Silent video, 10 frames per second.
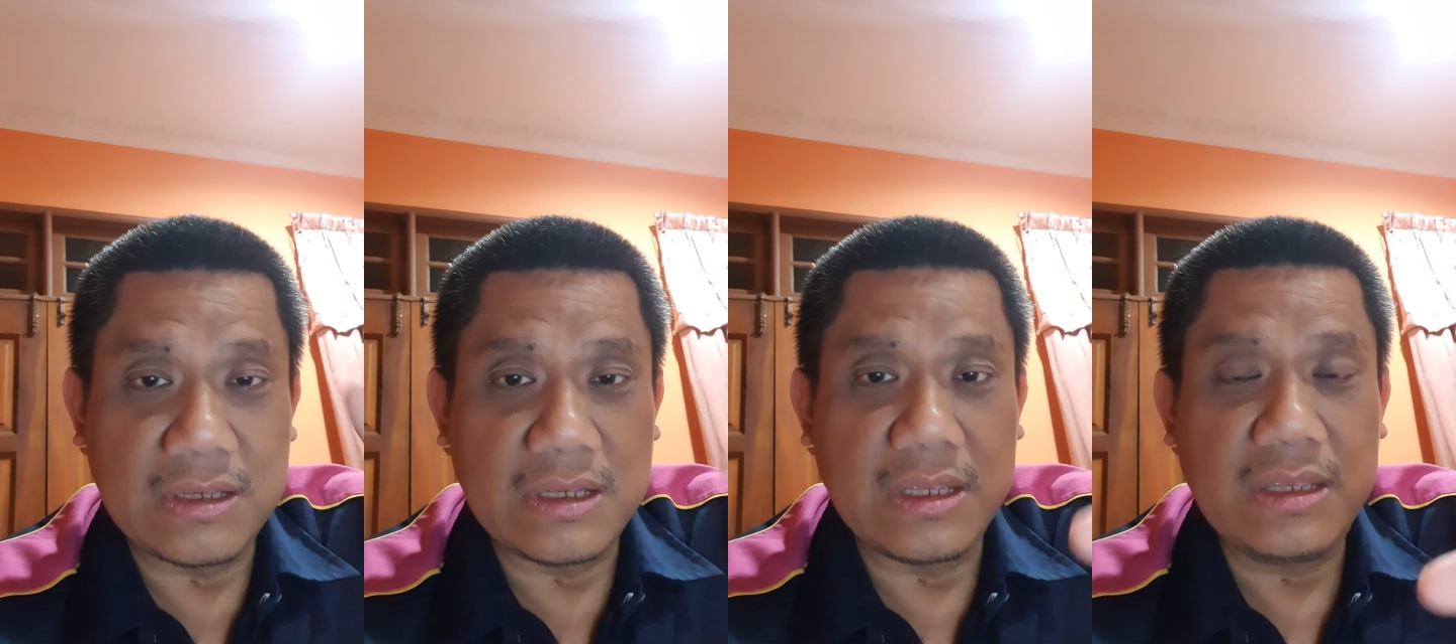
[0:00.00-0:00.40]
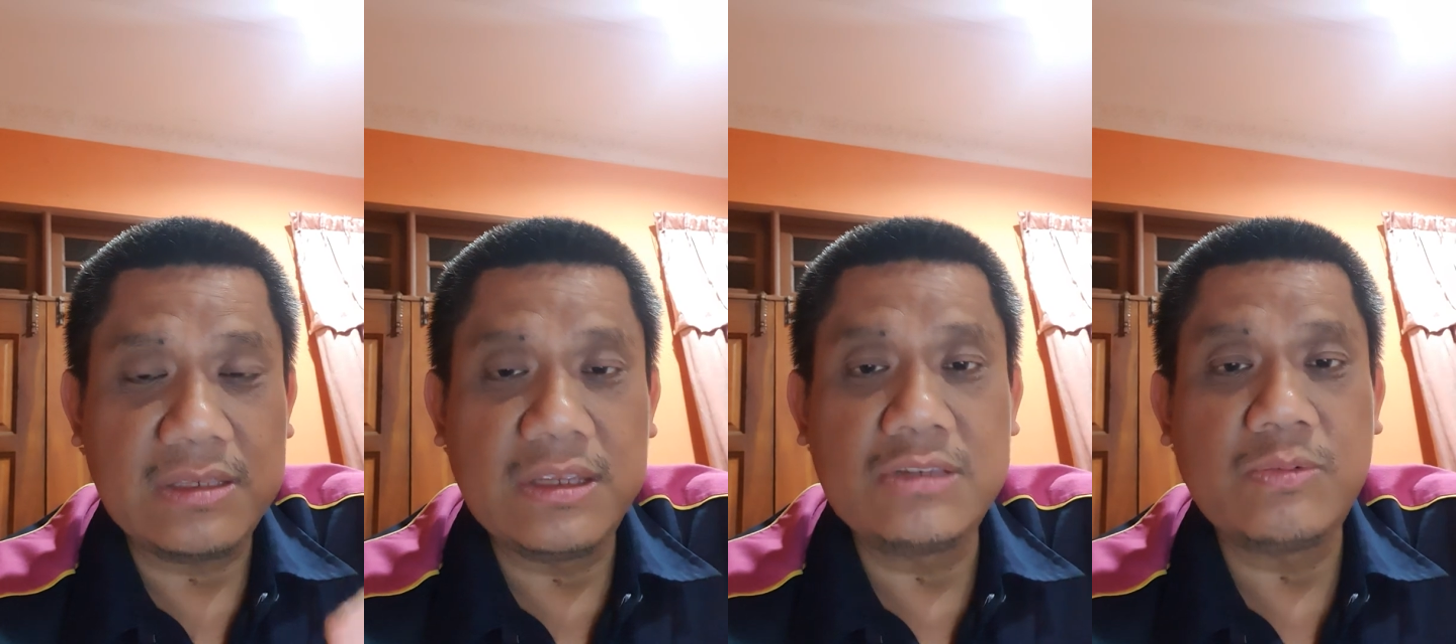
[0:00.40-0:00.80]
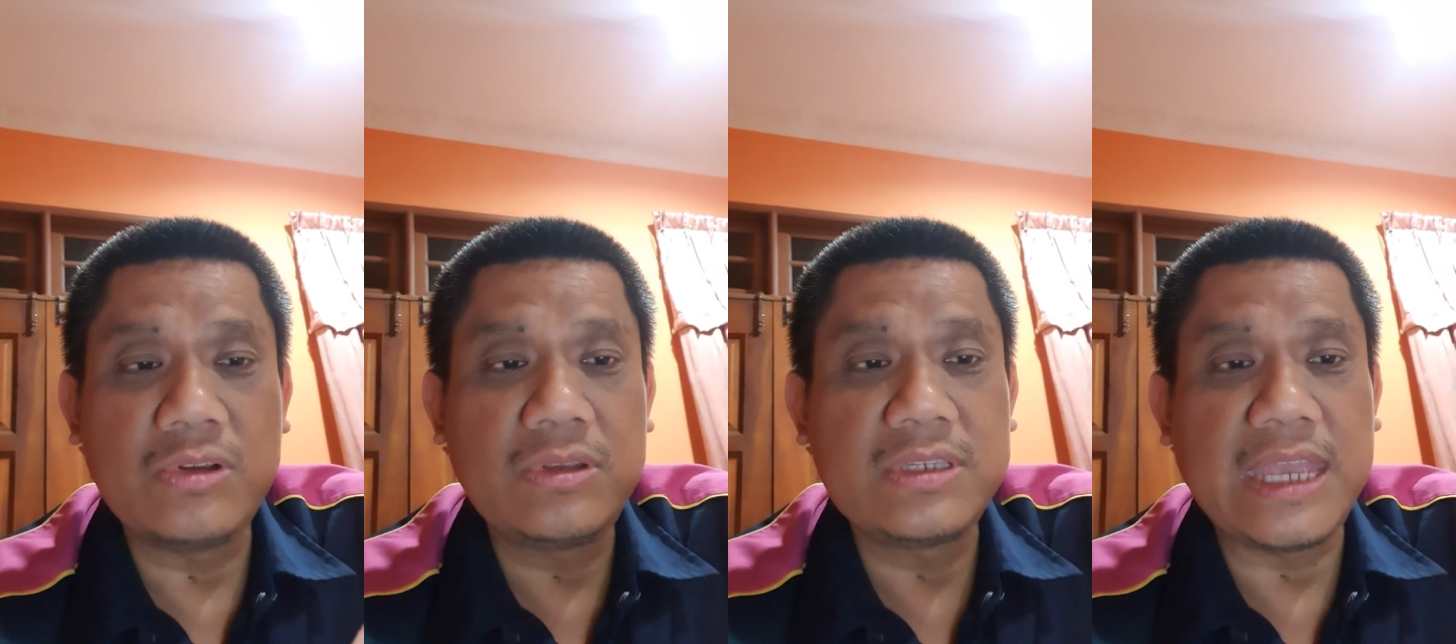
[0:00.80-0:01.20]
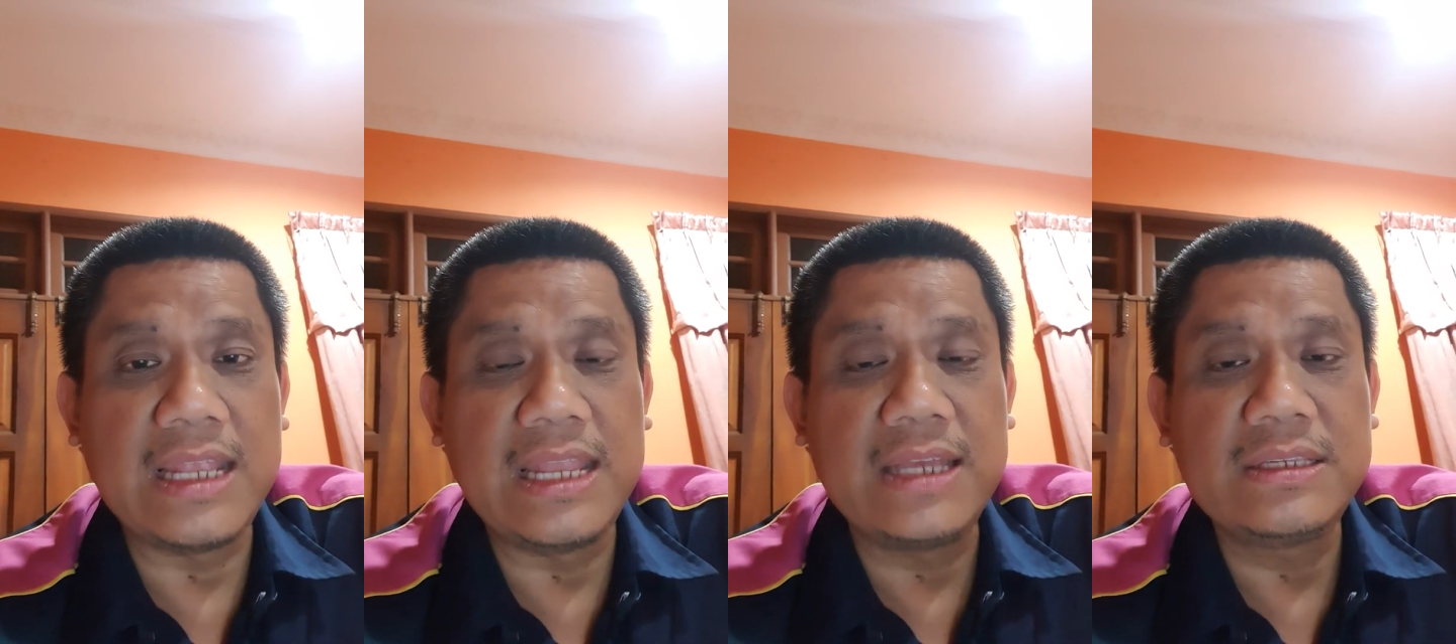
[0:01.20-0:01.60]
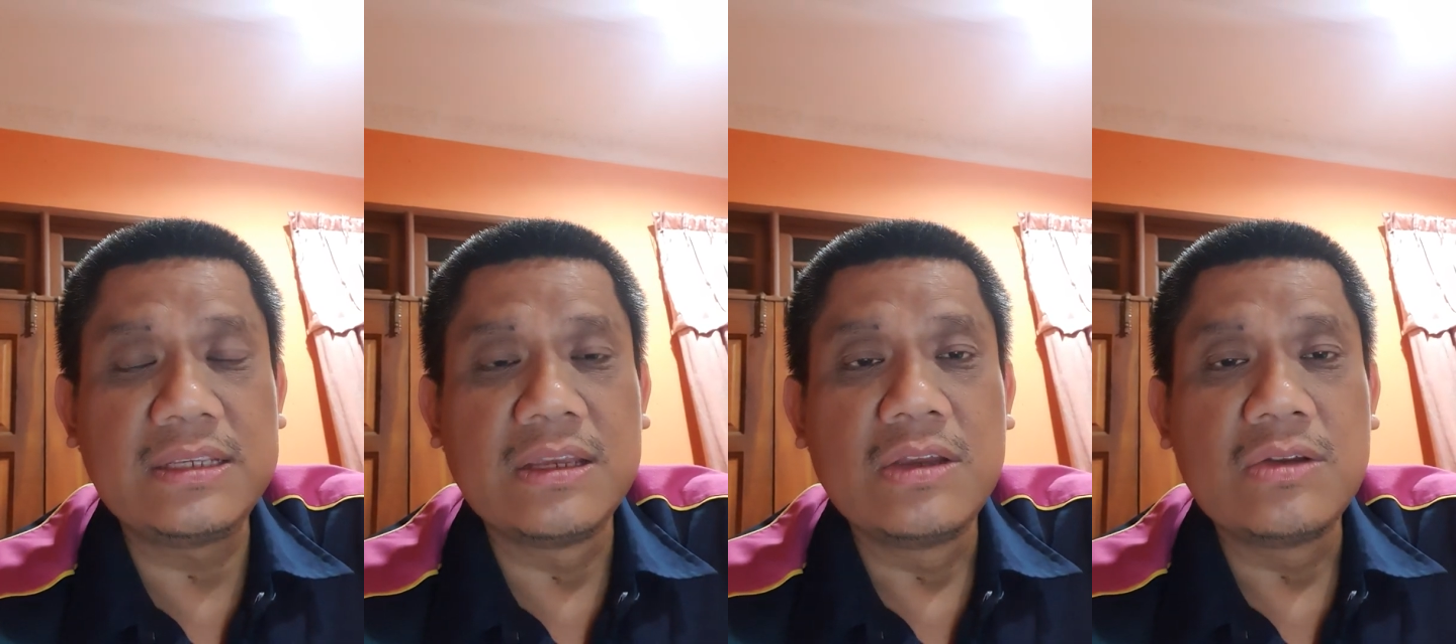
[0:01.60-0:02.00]
at last
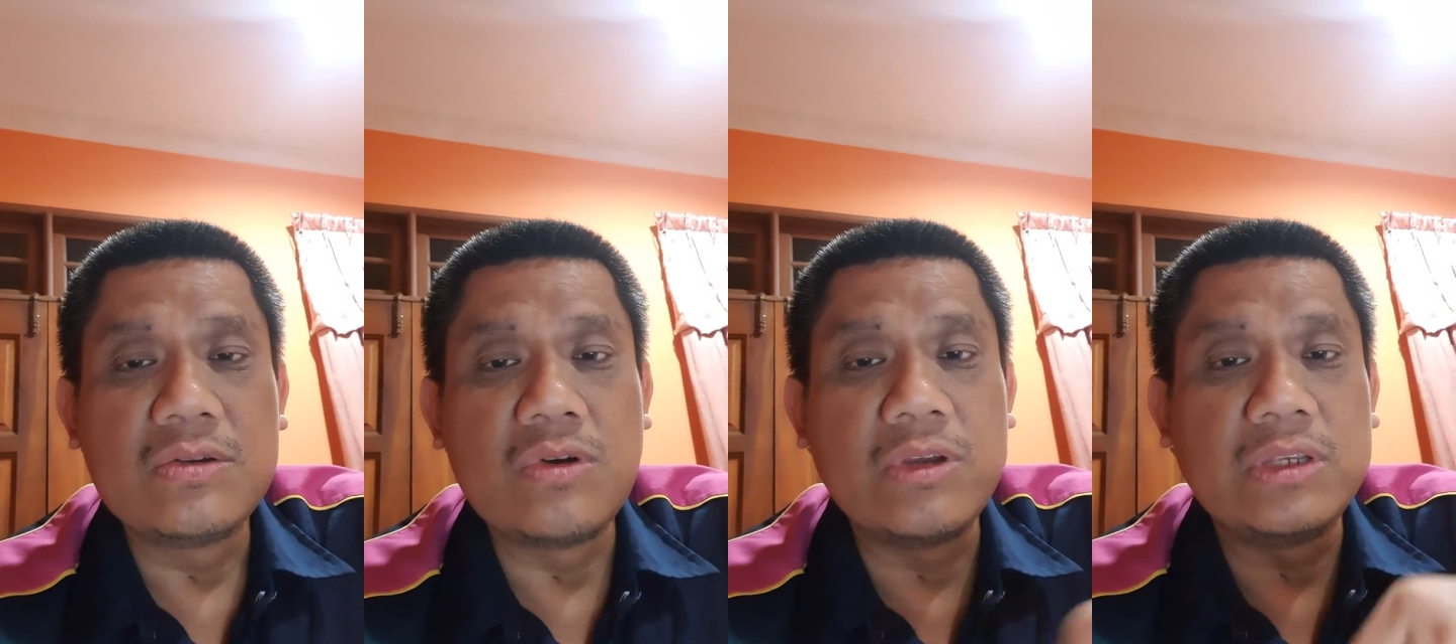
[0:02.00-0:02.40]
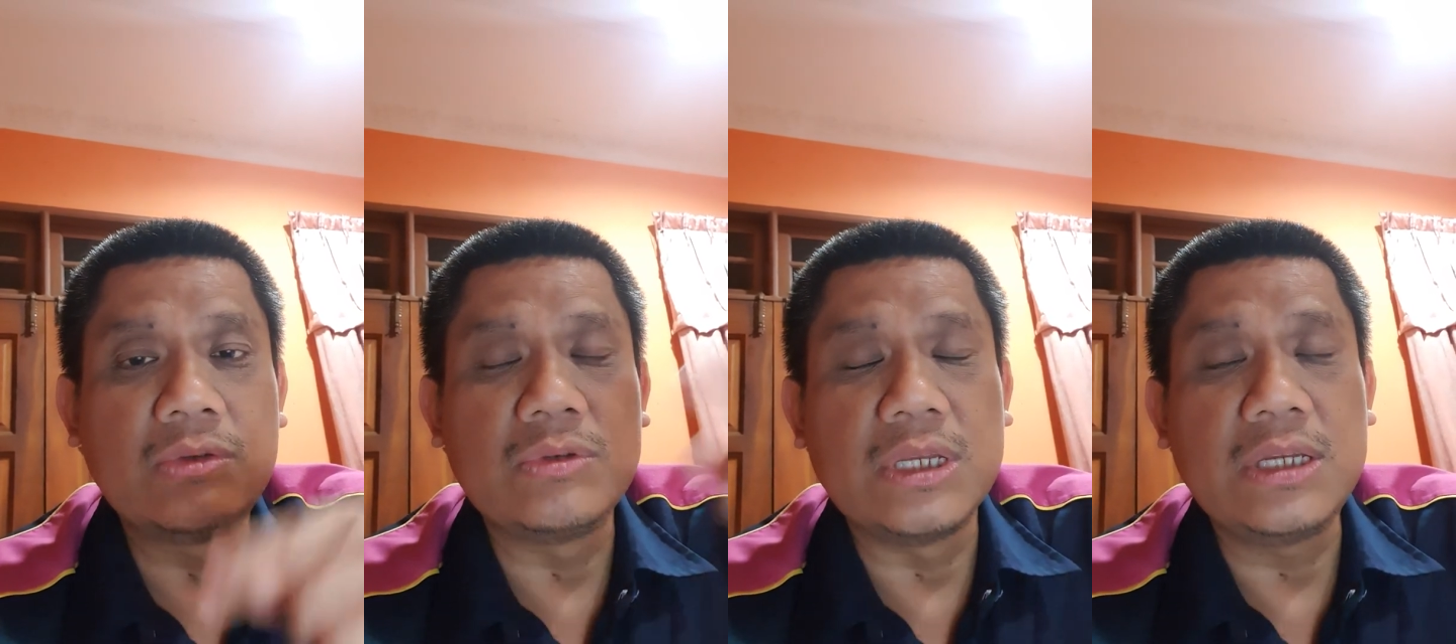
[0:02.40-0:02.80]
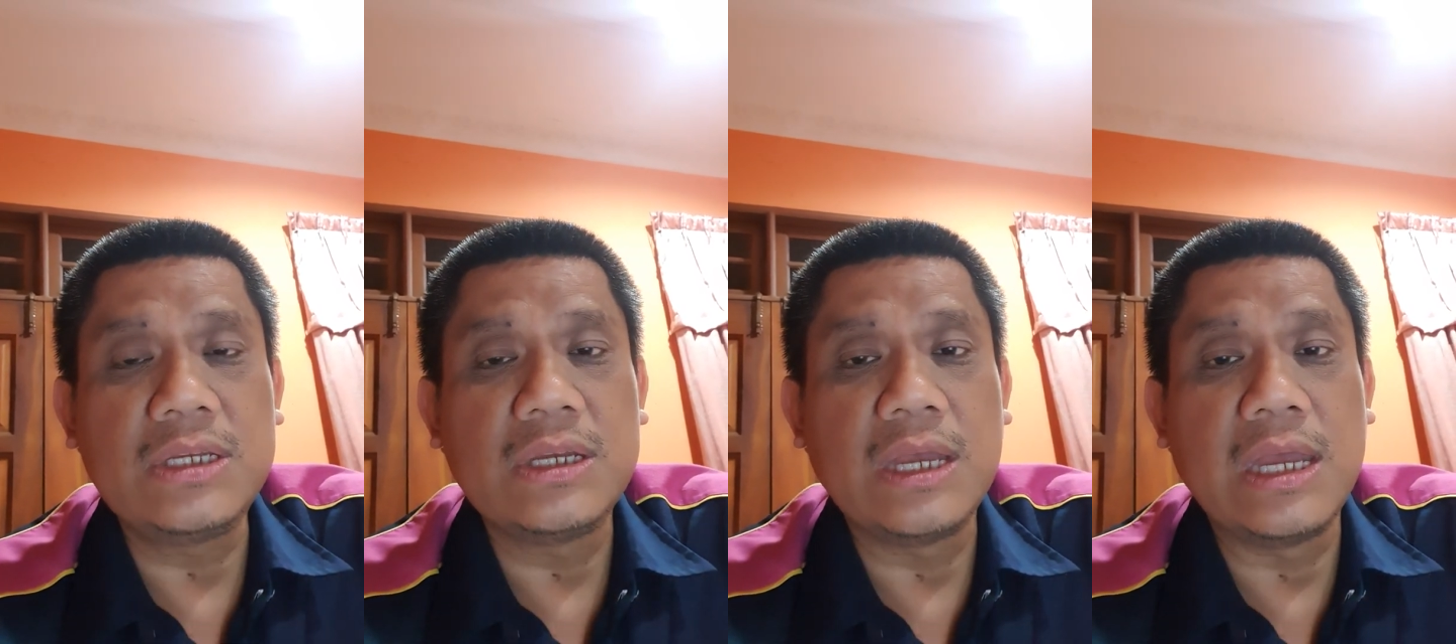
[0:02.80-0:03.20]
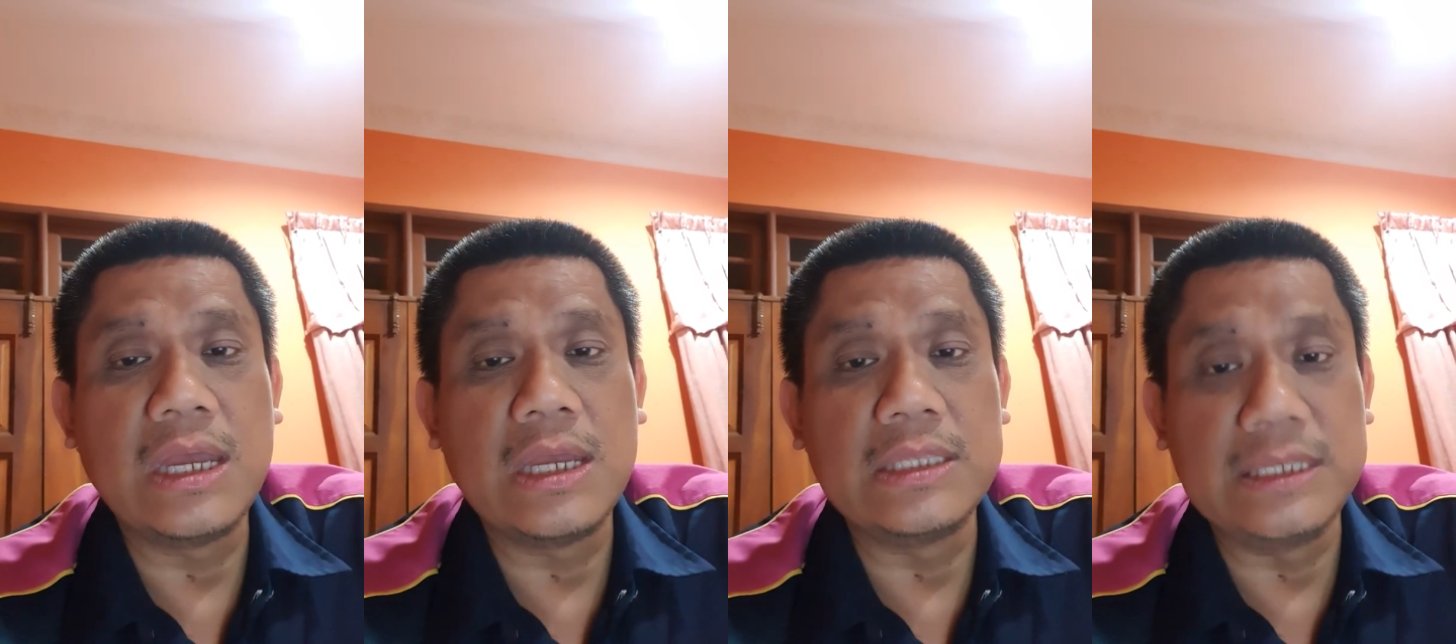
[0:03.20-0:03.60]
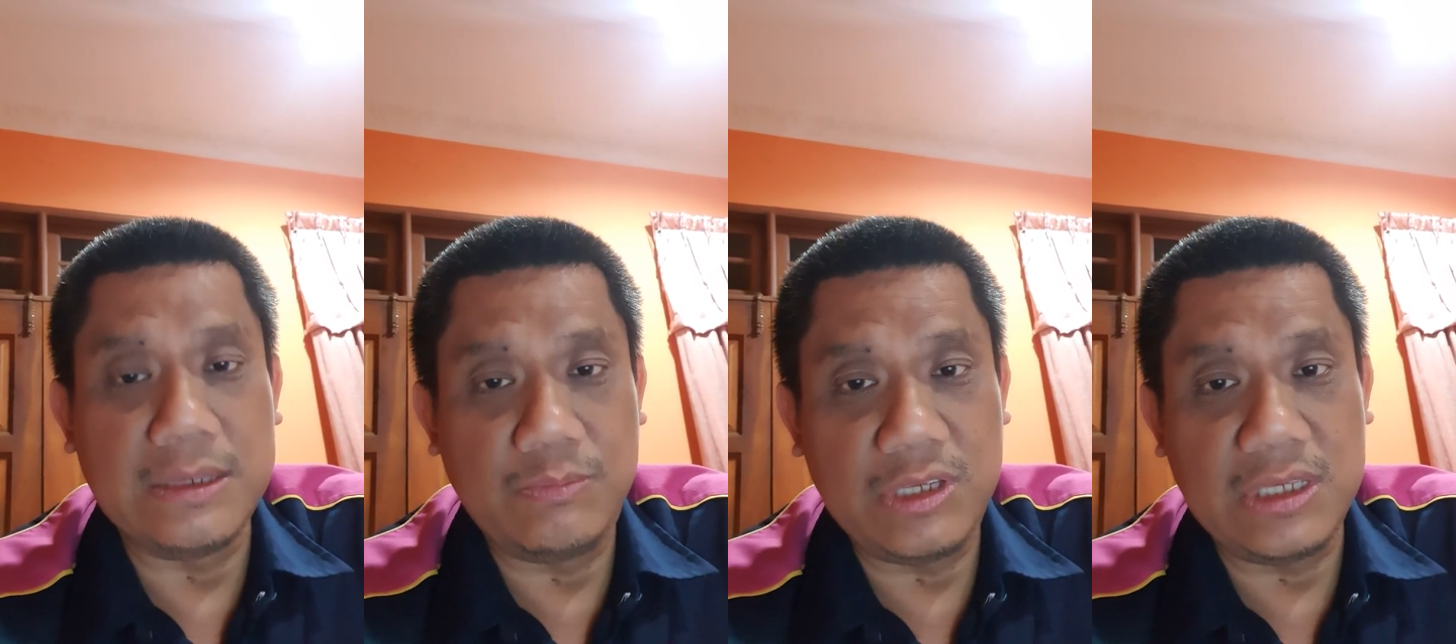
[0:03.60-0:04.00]
go into the
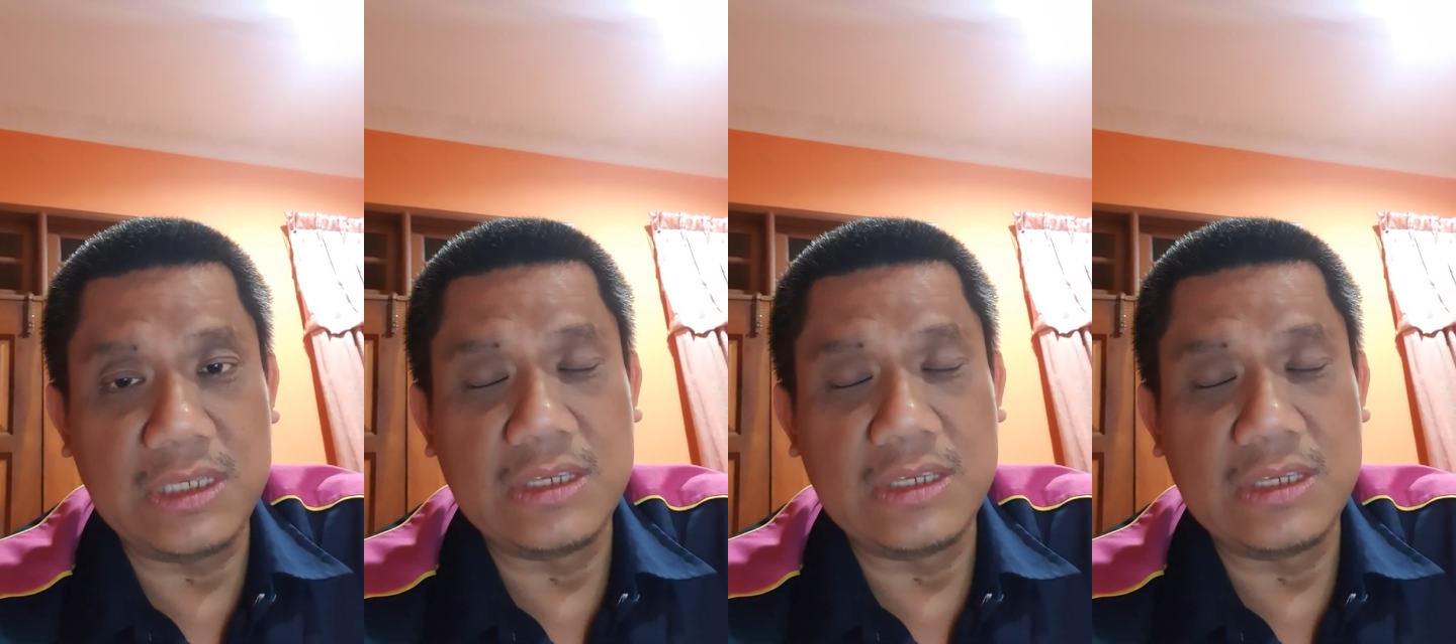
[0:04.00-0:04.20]
DAP.